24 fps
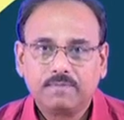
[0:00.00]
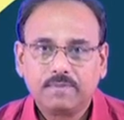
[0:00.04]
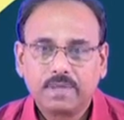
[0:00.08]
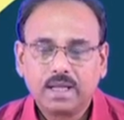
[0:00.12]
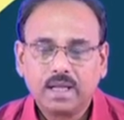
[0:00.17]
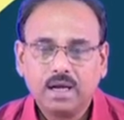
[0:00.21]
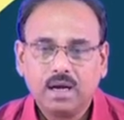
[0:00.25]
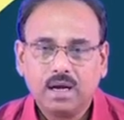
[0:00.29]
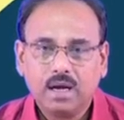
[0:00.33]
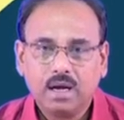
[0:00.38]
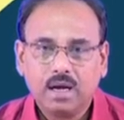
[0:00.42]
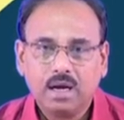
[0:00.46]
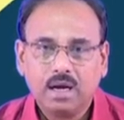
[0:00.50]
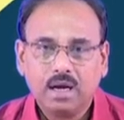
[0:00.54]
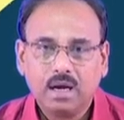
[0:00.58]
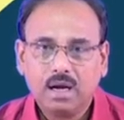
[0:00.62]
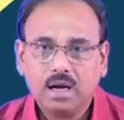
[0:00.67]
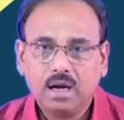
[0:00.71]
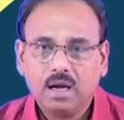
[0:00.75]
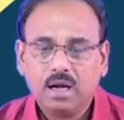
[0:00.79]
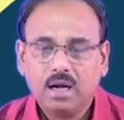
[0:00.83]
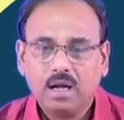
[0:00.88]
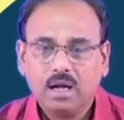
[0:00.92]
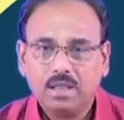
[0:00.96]

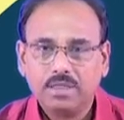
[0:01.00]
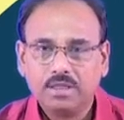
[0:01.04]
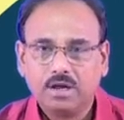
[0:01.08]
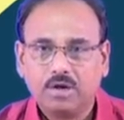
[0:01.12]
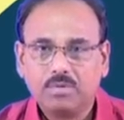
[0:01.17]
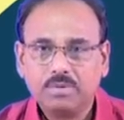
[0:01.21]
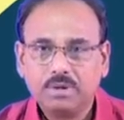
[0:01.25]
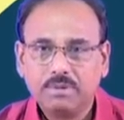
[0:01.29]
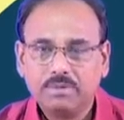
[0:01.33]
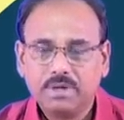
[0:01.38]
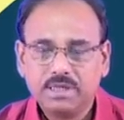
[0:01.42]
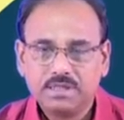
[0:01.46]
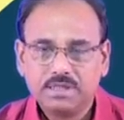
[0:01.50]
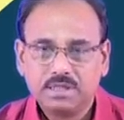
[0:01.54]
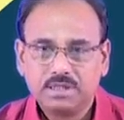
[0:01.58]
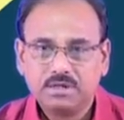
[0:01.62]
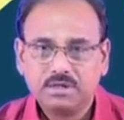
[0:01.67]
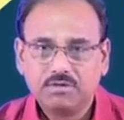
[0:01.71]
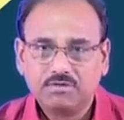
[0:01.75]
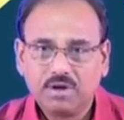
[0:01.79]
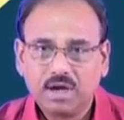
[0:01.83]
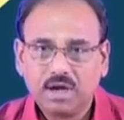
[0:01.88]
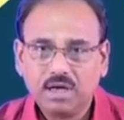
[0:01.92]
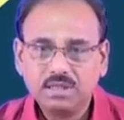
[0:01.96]
the
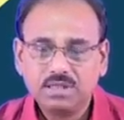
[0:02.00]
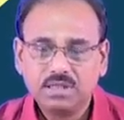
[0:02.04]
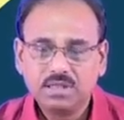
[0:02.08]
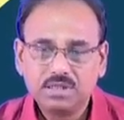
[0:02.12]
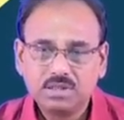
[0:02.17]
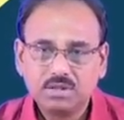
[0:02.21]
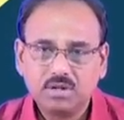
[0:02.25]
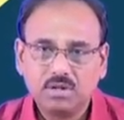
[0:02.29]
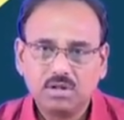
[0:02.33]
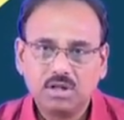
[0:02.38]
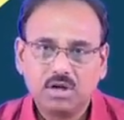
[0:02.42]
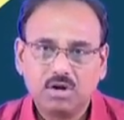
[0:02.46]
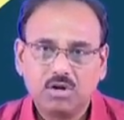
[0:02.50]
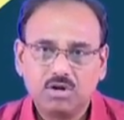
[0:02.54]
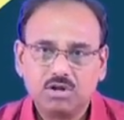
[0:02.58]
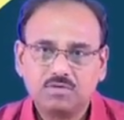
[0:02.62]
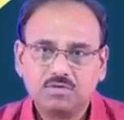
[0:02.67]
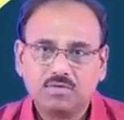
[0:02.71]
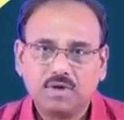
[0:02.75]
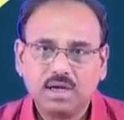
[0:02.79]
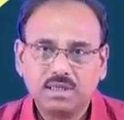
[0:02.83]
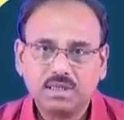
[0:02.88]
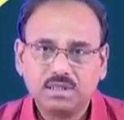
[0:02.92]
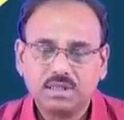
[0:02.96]
optimization functions or the loss
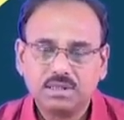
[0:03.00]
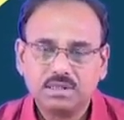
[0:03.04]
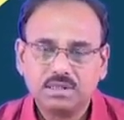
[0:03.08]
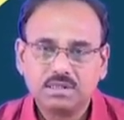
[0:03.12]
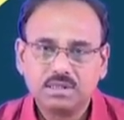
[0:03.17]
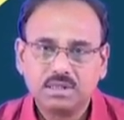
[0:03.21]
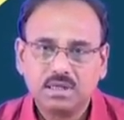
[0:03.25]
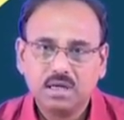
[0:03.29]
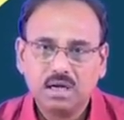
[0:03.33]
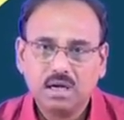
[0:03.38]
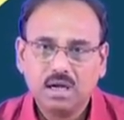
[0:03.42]
functions.